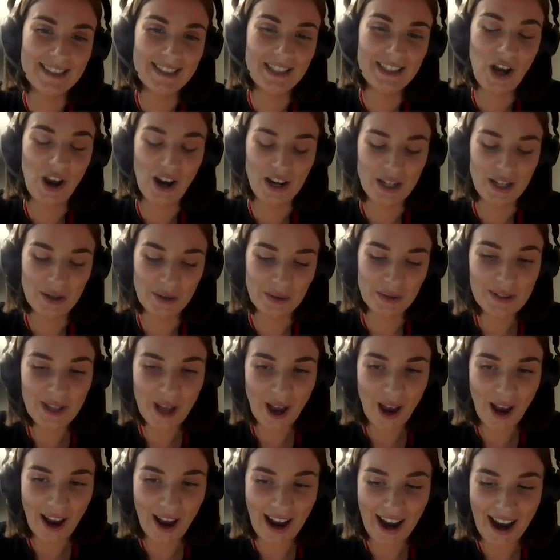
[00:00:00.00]
titles
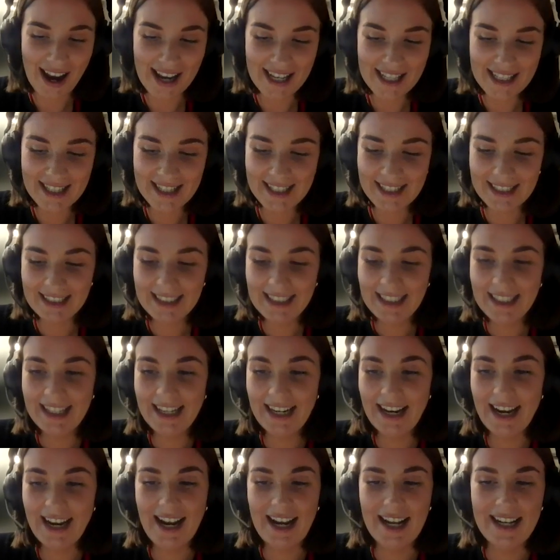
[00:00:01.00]
her as.
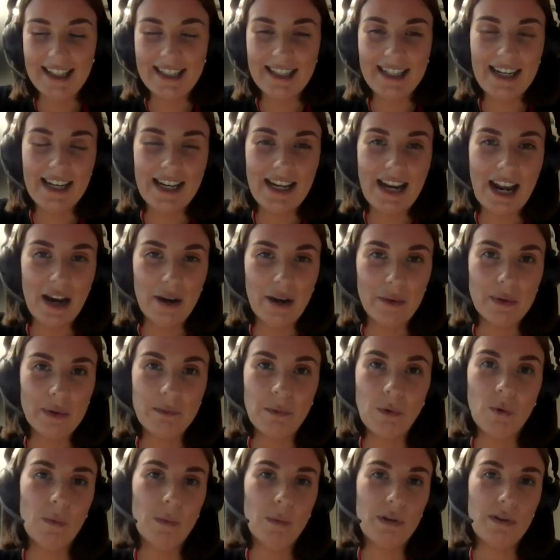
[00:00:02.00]
And Inea was
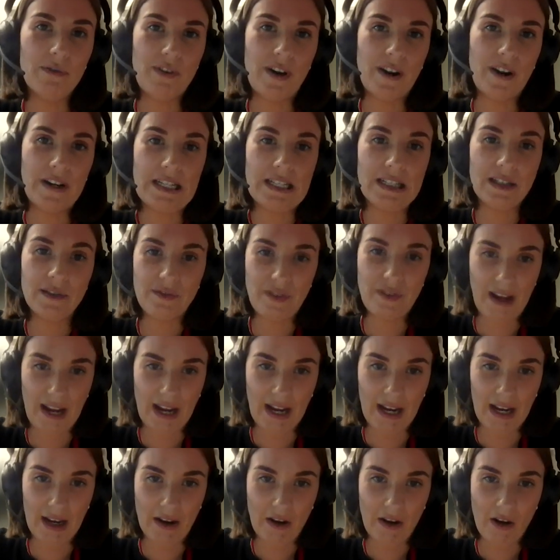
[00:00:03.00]
born with a very
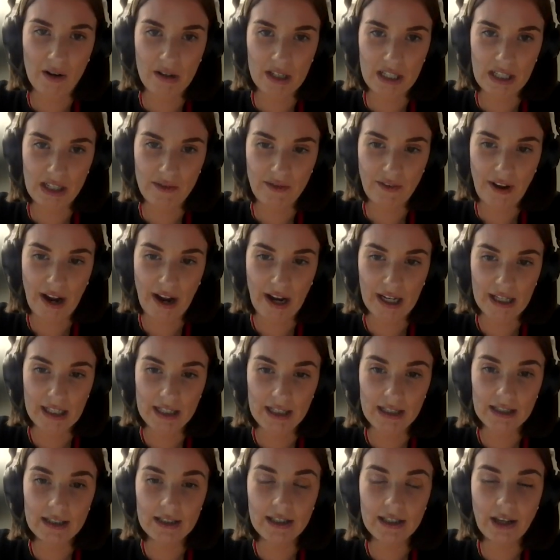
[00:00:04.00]
severe heart
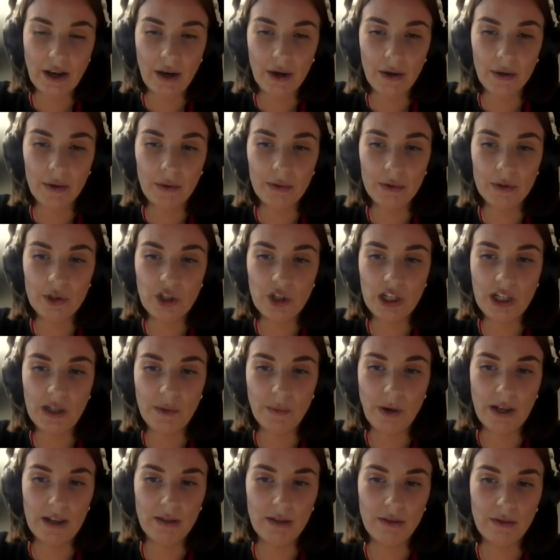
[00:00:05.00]
defect. So she
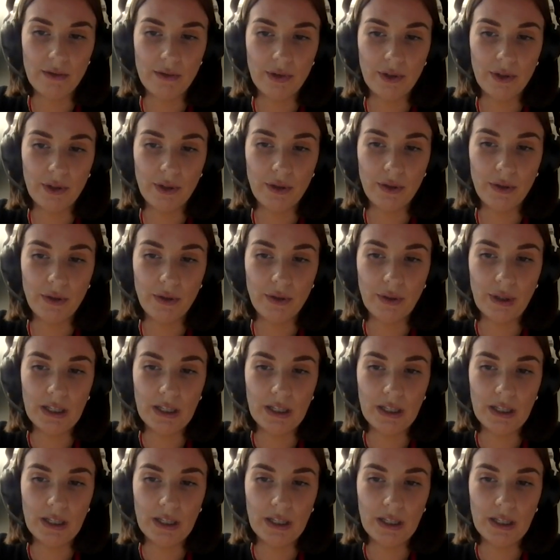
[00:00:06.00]
went through